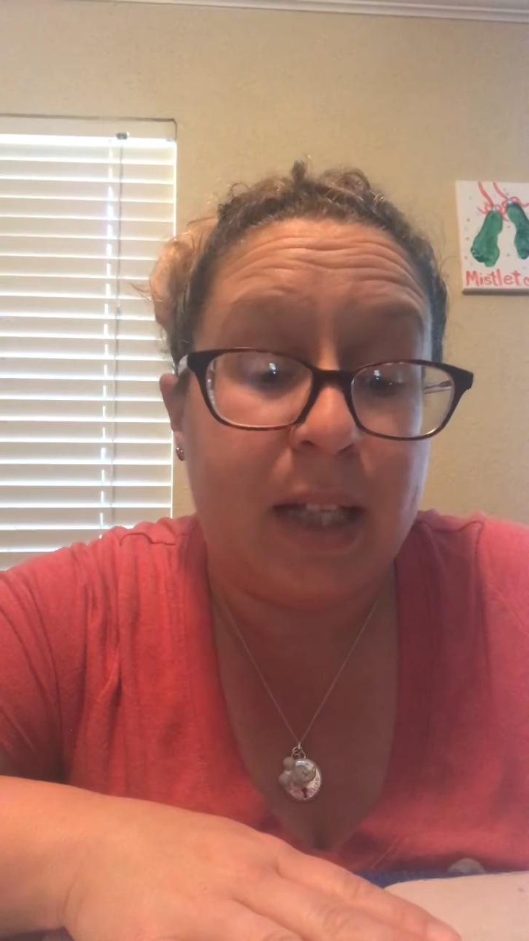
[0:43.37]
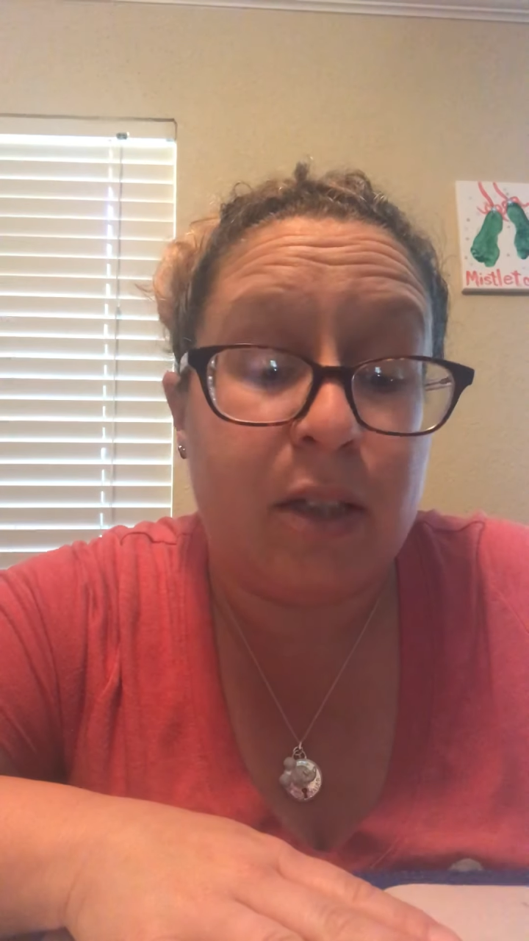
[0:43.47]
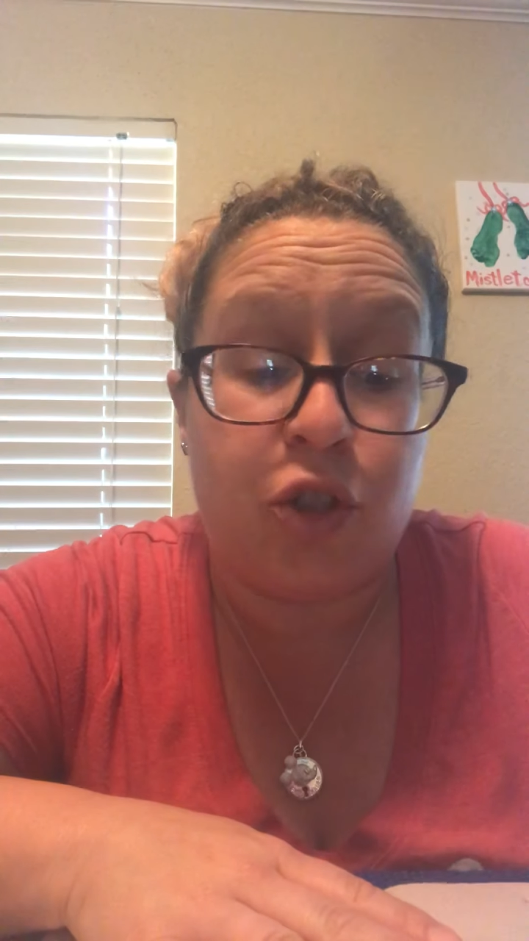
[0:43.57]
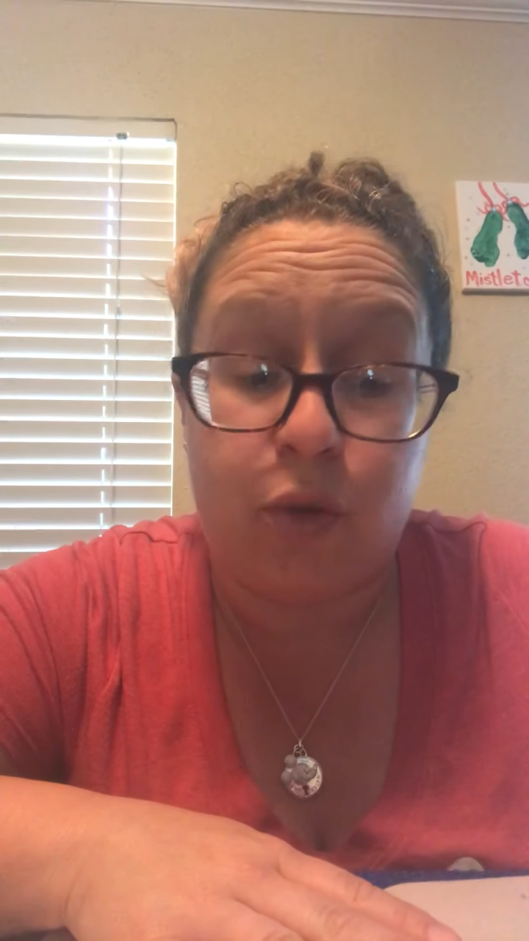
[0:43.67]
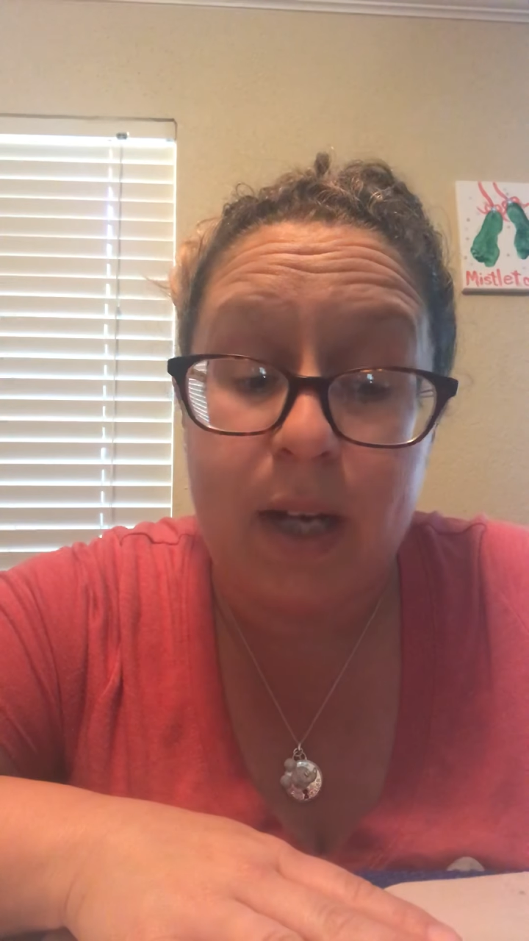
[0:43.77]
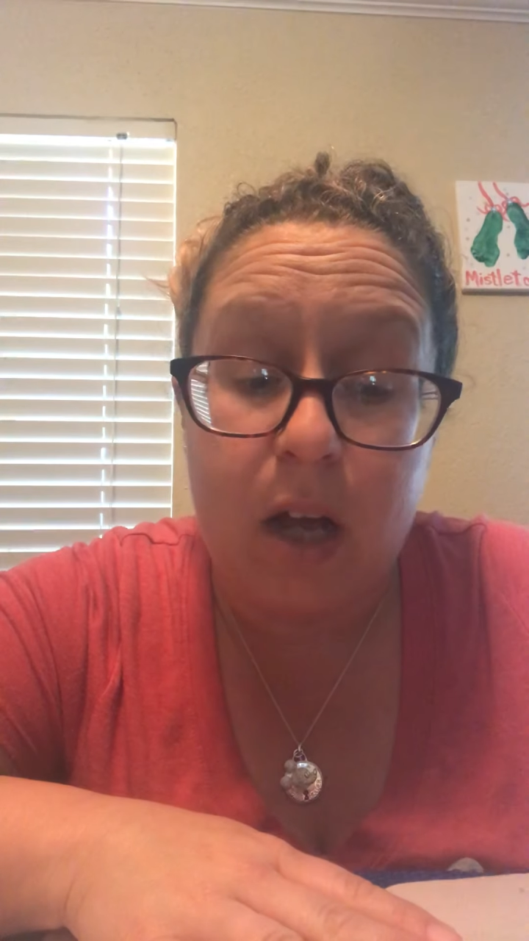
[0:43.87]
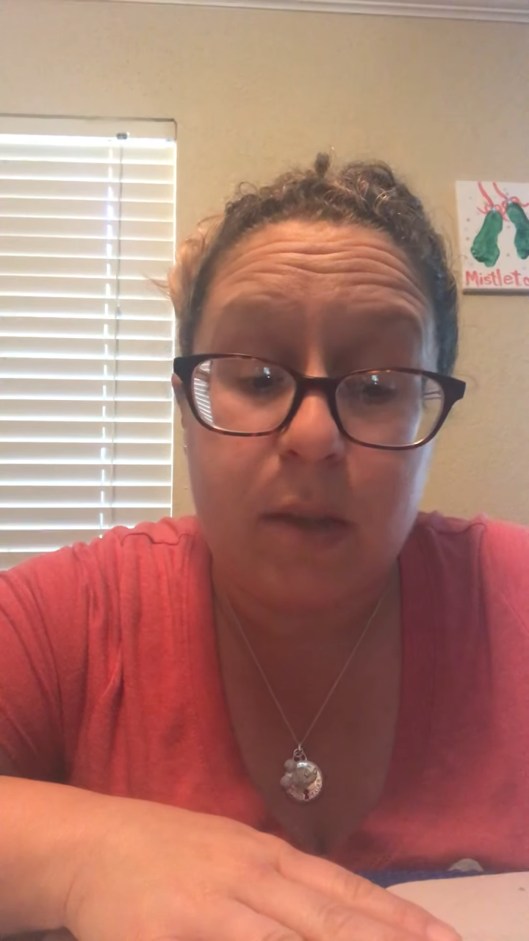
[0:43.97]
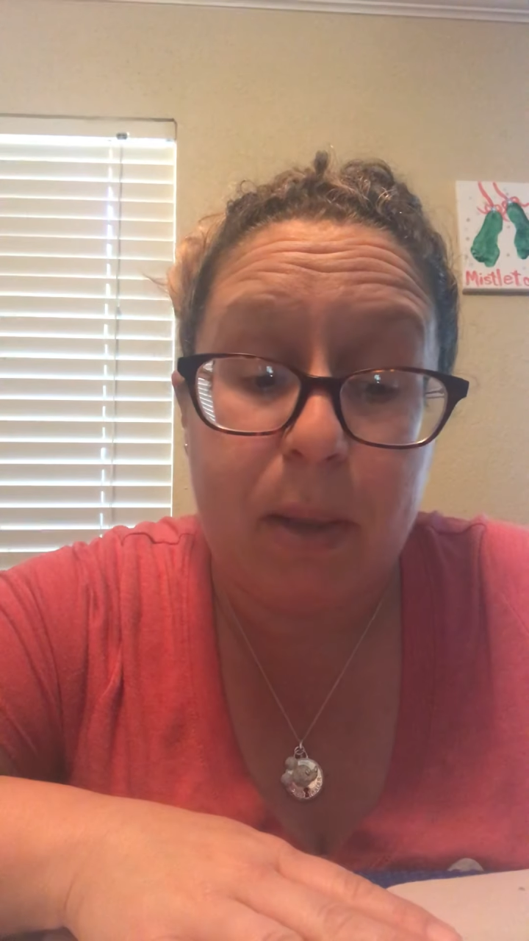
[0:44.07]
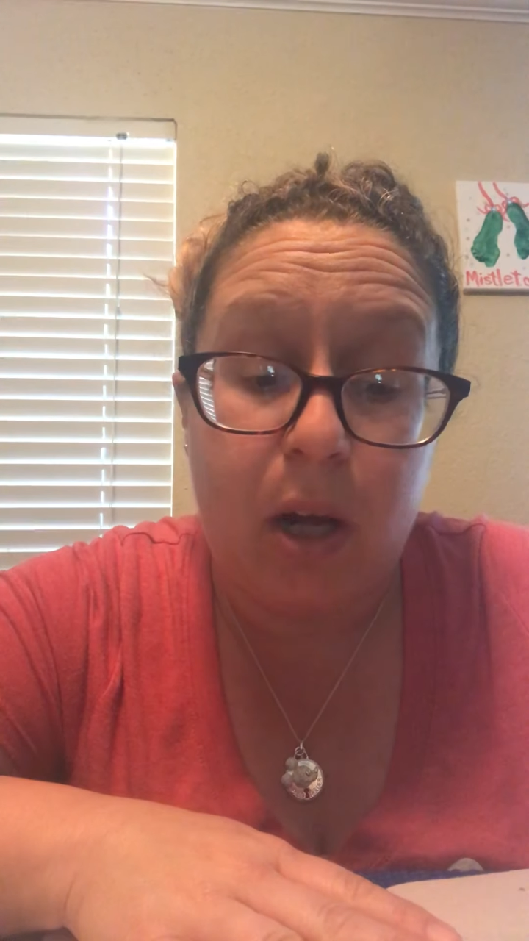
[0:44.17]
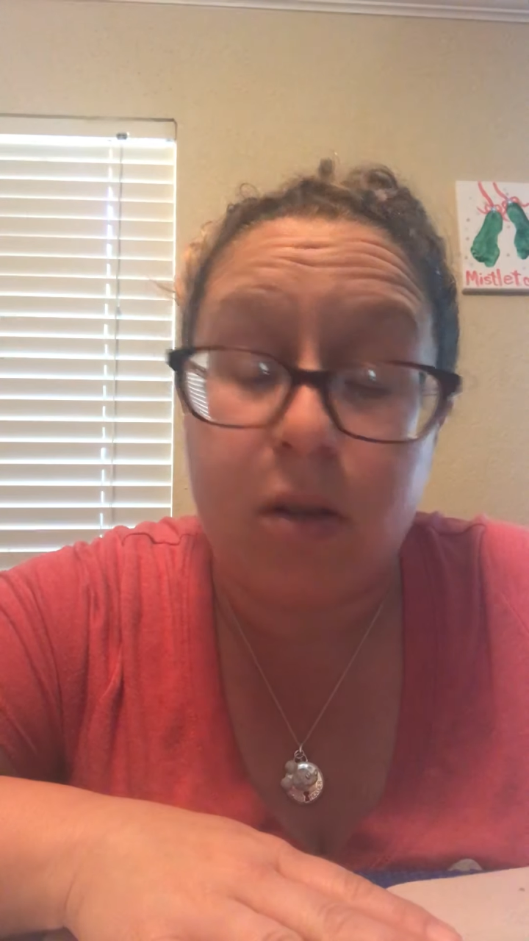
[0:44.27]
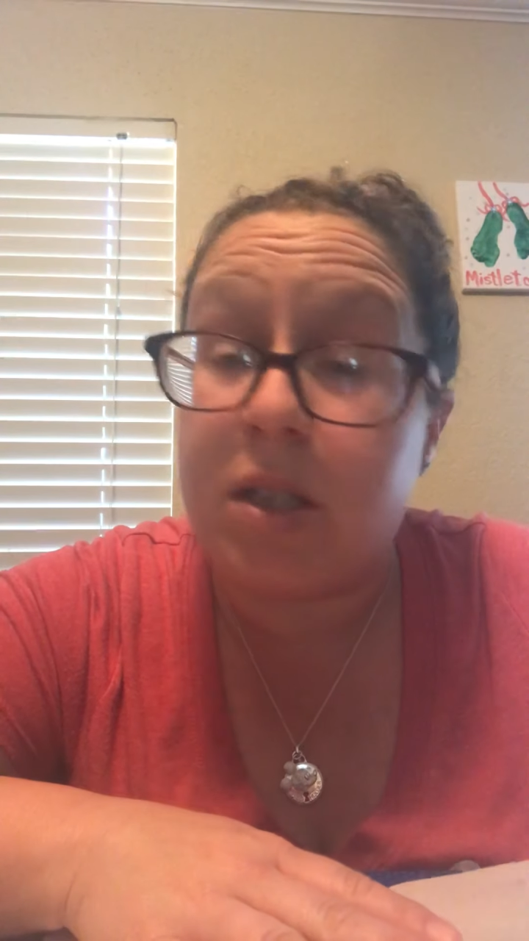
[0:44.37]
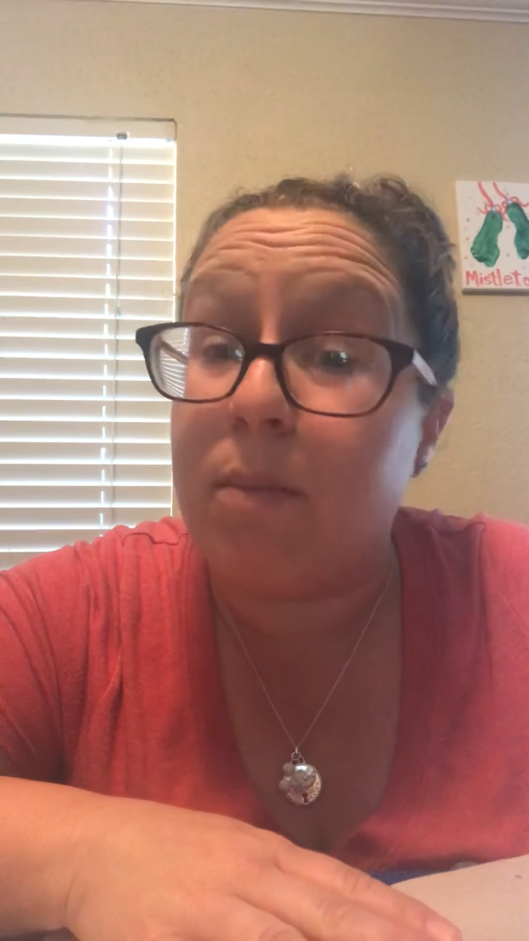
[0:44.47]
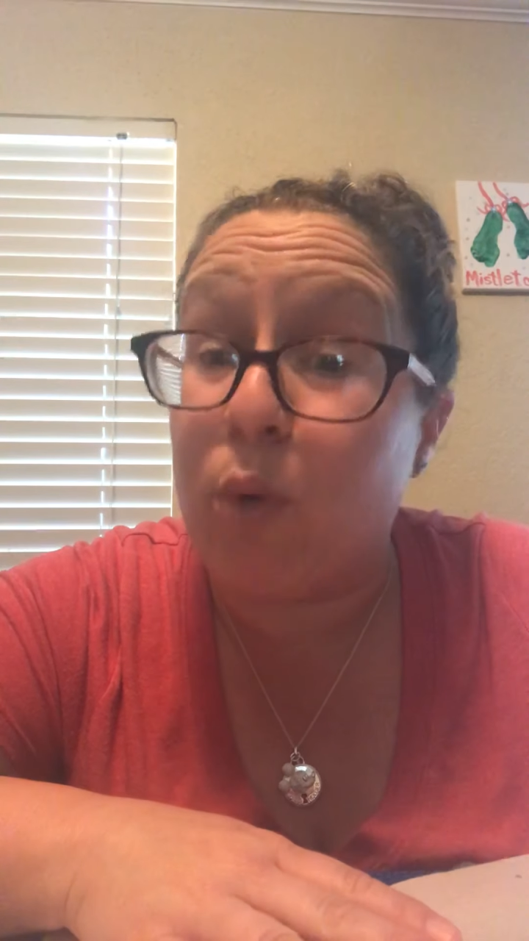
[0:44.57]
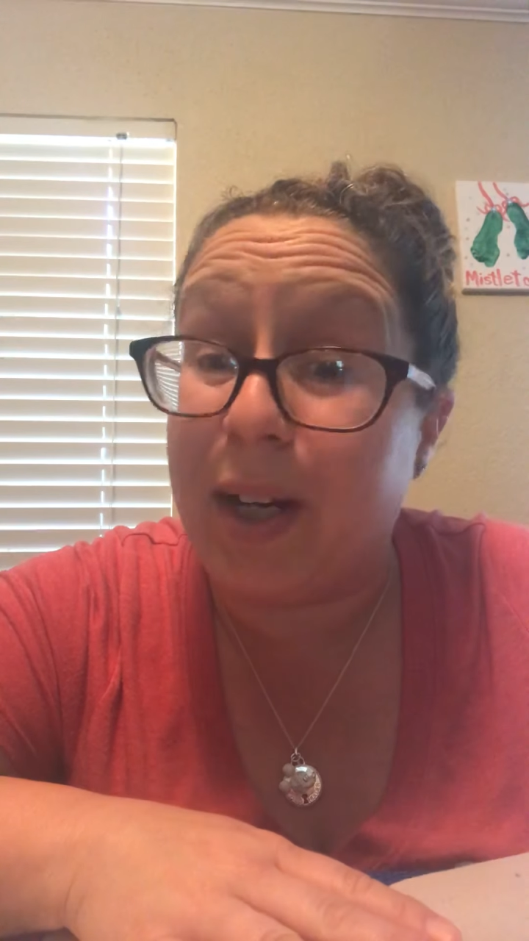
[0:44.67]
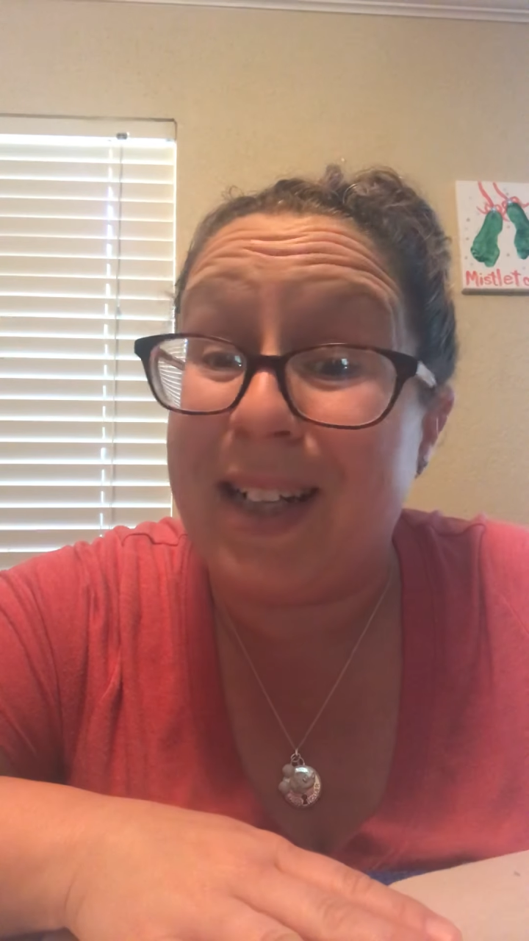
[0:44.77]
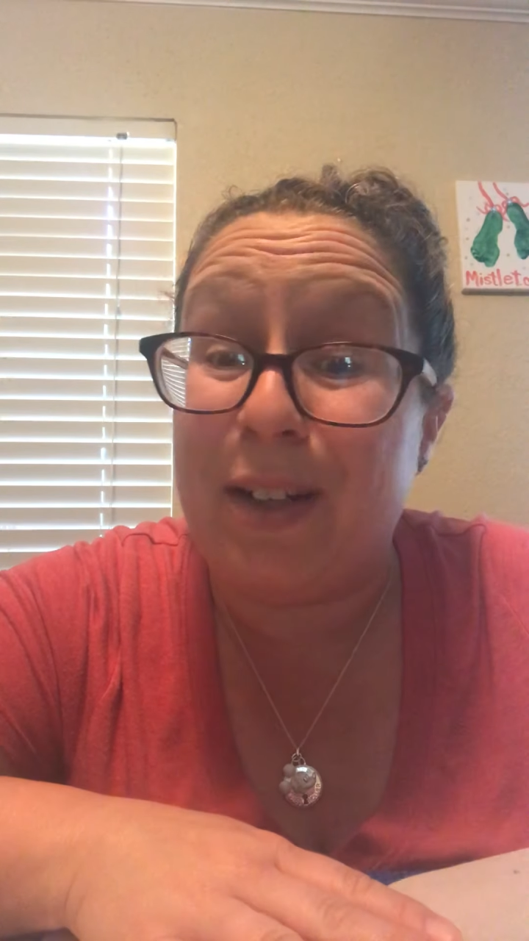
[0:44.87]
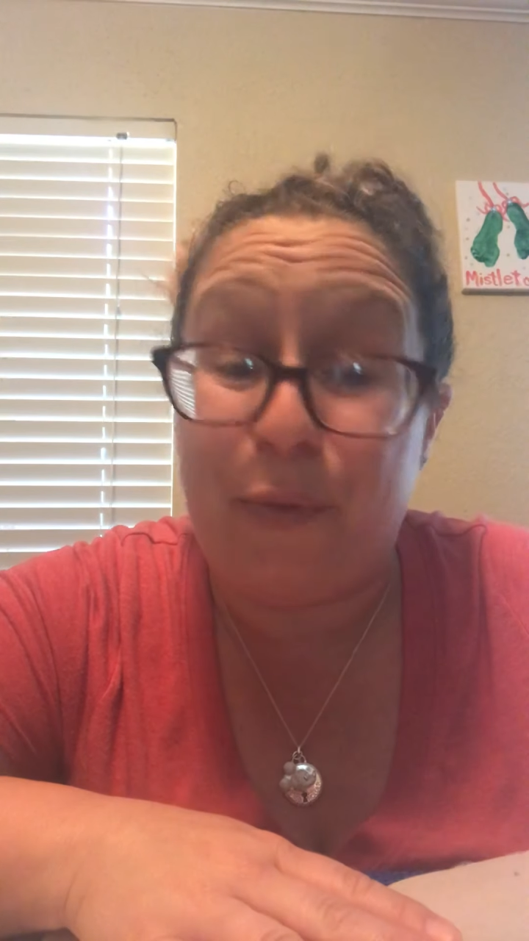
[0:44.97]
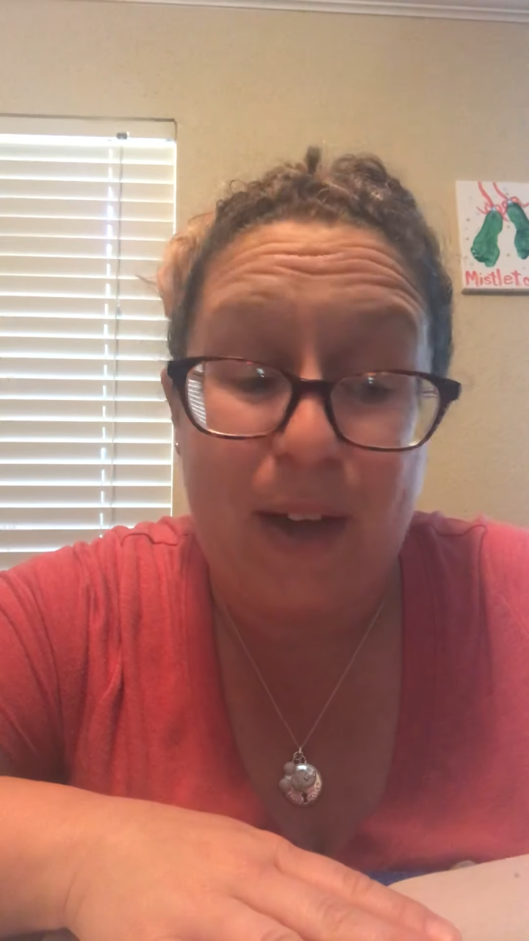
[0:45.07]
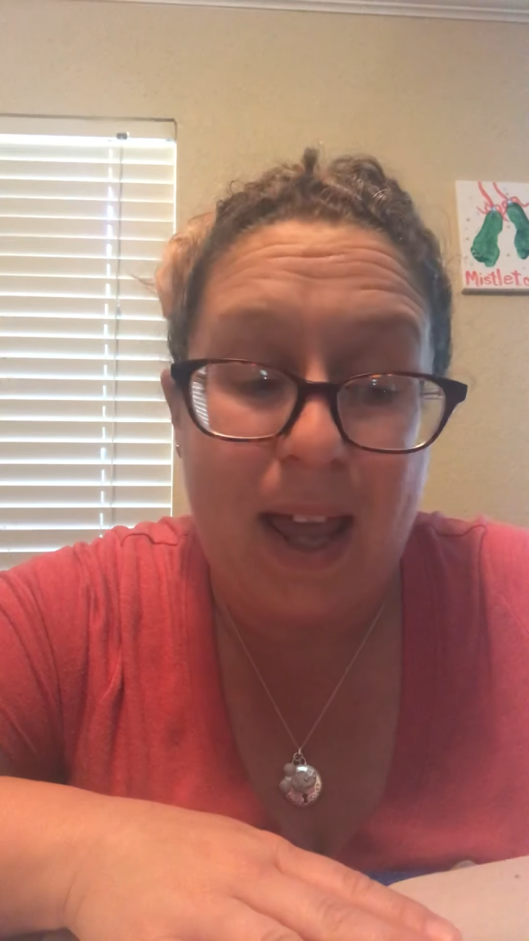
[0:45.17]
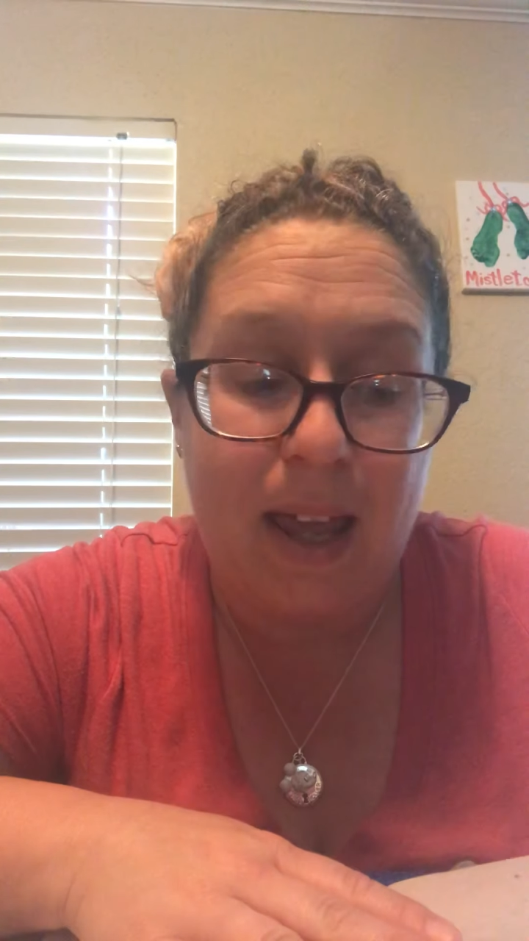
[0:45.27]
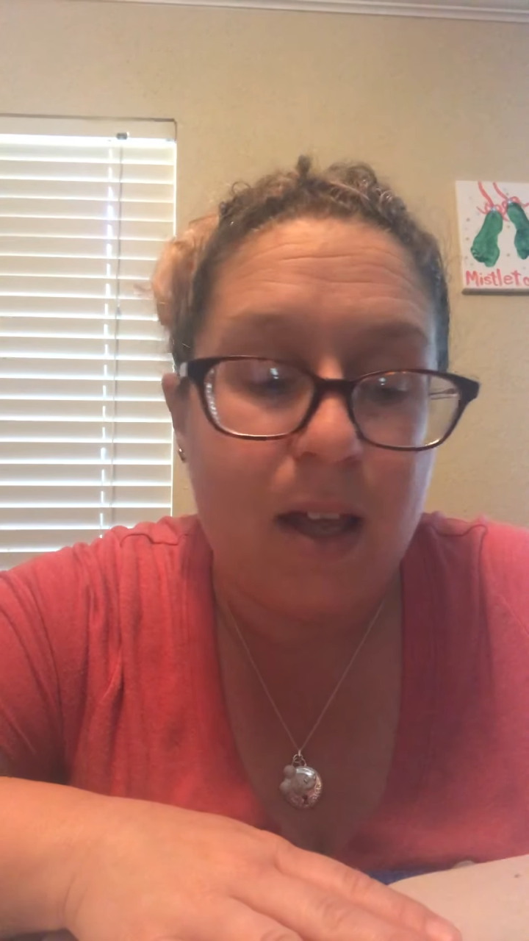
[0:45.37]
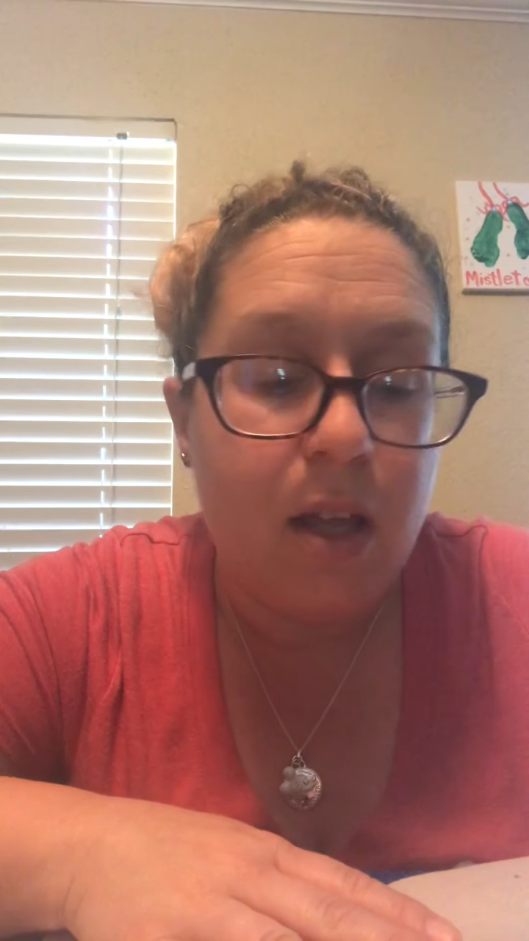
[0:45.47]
that the treehouse belongs to Morgan Le Fay.